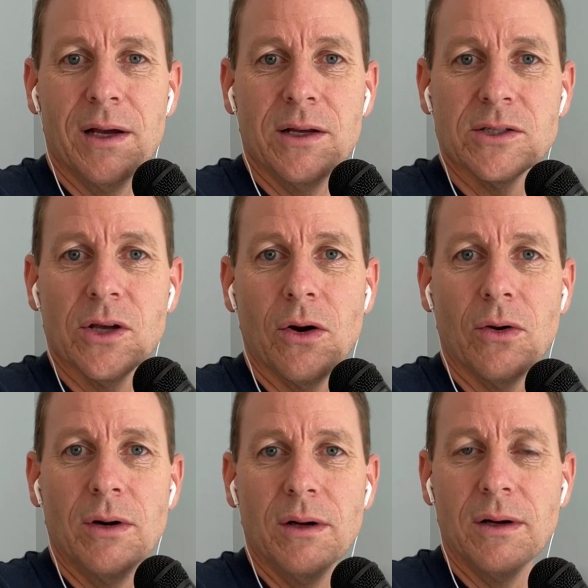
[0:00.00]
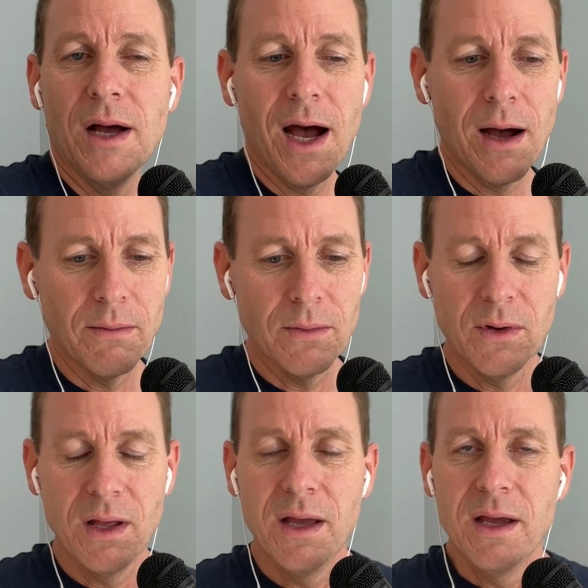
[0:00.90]
So
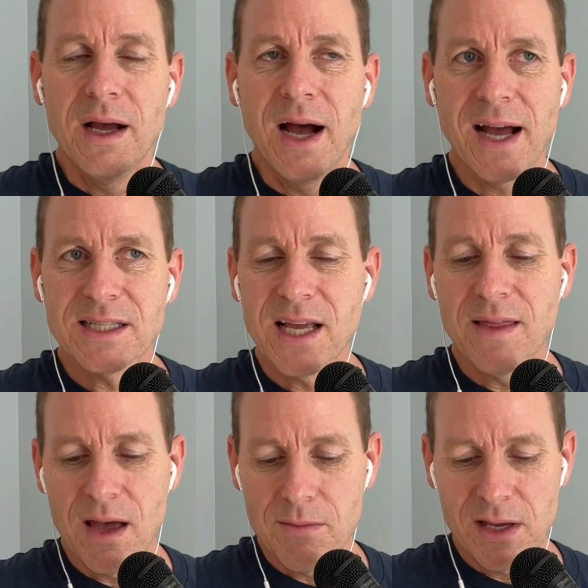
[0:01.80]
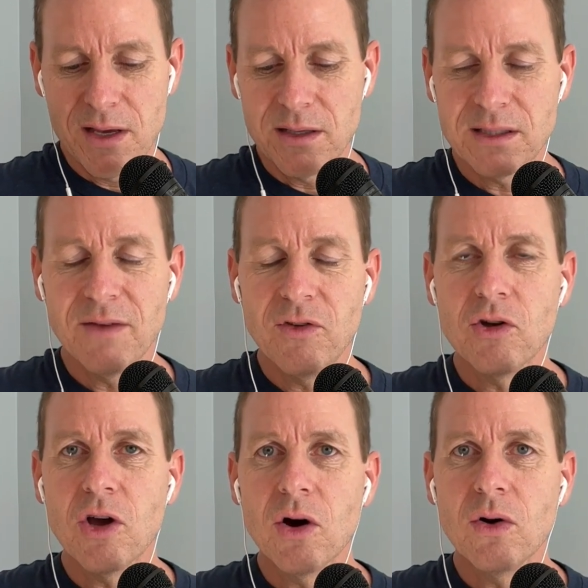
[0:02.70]
I say that because if you
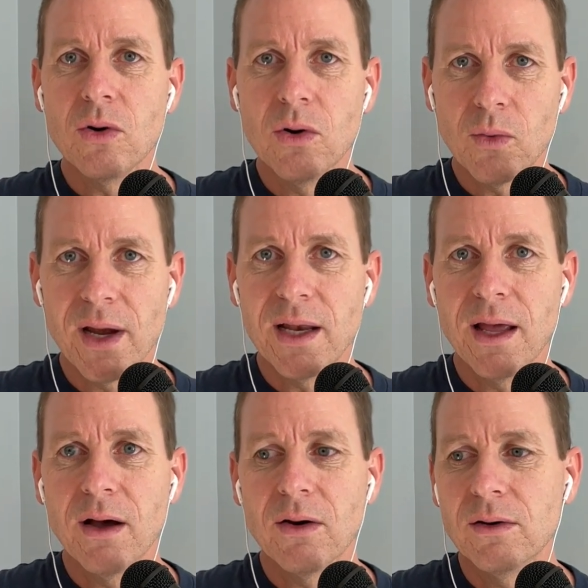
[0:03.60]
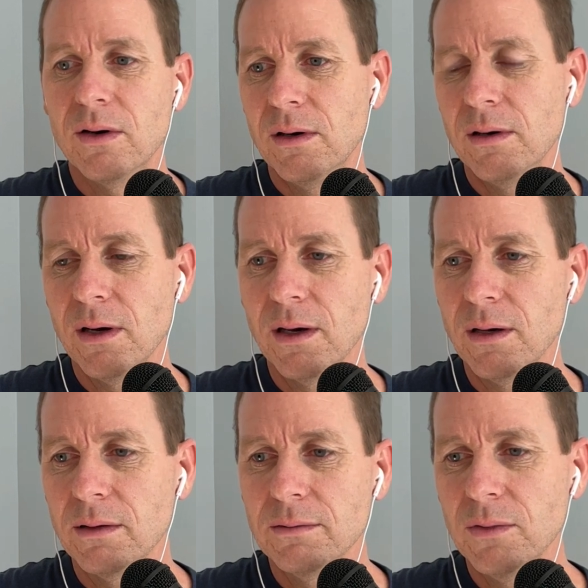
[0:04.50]
go right now
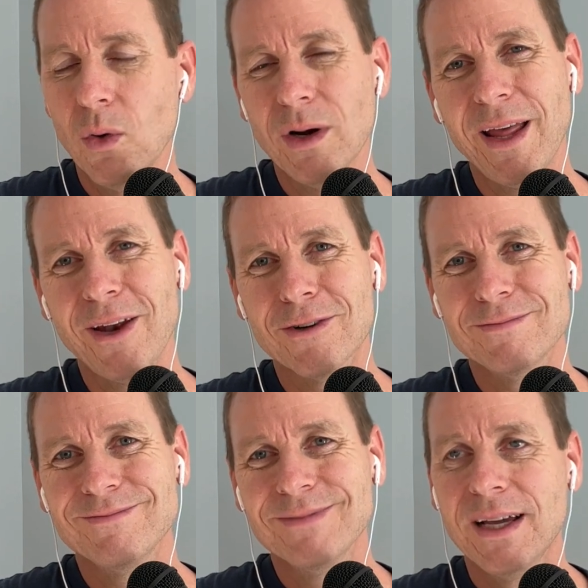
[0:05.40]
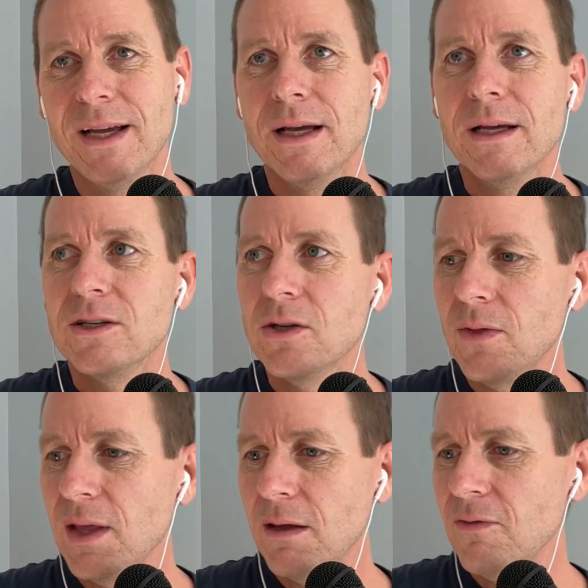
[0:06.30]
or later to
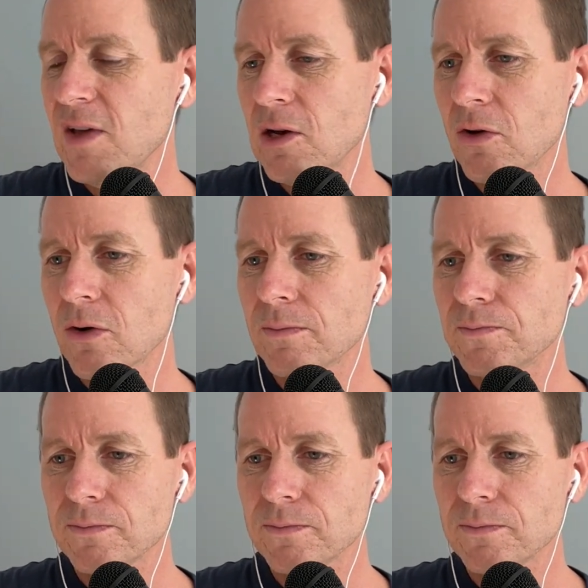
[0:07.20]
the Fender,